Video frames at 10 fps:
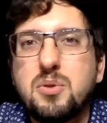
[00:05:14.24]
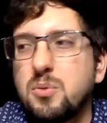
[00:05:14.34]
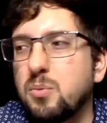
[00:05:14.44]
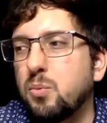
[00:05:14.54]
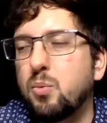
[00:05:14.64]

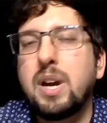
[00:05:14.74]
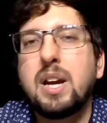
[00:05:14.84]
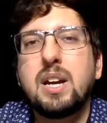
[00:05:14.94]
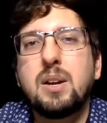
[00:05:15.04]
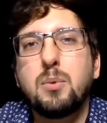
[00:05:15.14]

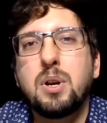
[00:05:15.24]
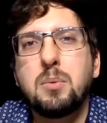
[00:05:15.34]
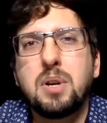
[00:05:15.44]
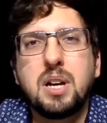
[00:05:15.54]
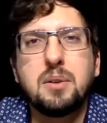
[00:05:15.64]

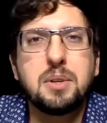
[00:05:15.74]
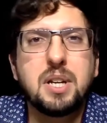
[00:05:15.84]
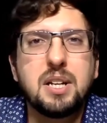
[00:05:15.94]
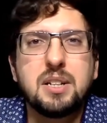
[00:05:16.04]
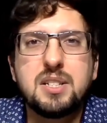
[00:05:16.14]
way
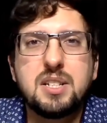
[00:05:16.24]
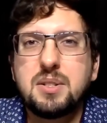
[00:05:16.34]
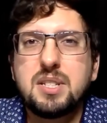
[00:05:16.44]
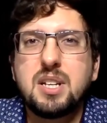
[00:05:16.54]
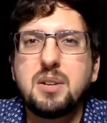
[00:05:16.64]
outdated. So
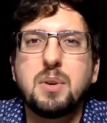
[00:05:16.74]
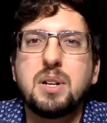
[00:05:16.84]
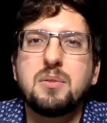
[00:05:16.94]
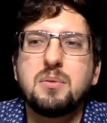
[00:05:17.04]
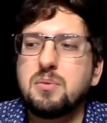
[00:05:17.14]
it's not
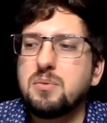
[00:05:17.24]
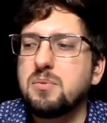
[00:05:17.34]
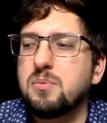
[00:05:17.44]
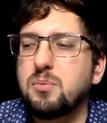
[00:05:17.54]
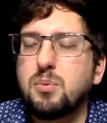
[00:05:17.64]

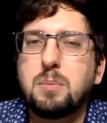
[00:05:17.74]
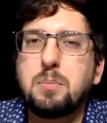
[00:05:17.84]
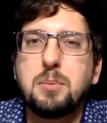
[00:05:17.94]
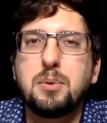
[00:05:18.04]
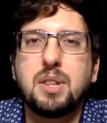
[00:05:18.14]
what
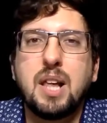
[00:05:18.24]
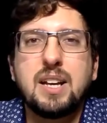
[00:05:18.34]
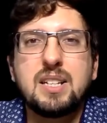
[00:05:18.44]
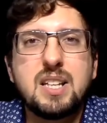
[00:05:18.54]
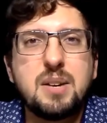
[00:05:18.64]
people
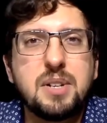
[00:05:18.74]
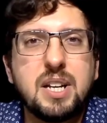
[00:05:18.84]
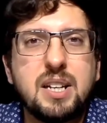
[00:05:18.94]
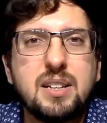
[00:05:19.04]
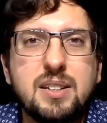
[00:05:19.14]
likes nowadays.